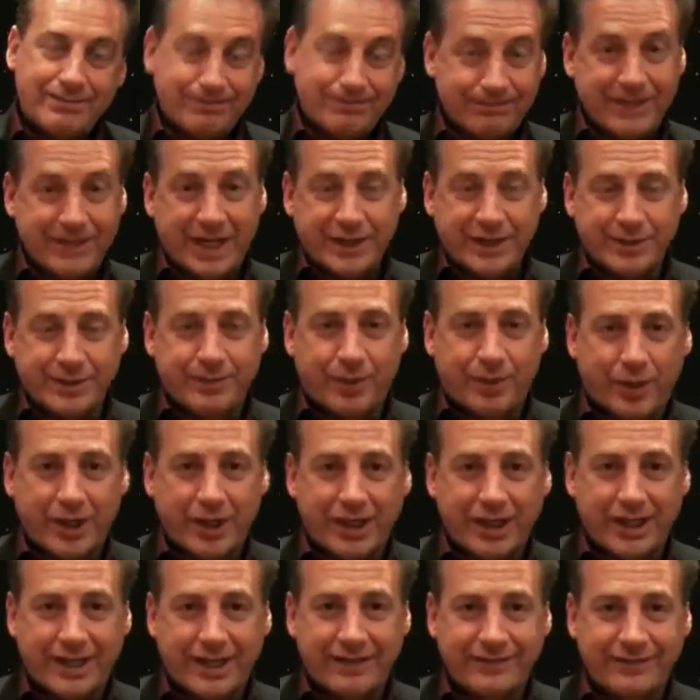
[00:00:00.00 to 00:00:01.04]
And that's
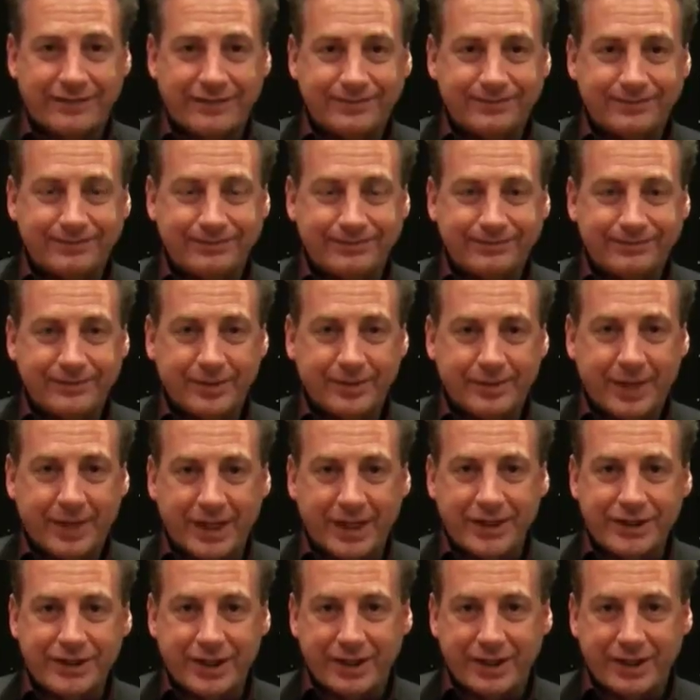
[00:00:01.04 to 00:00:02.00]
important in life. Money's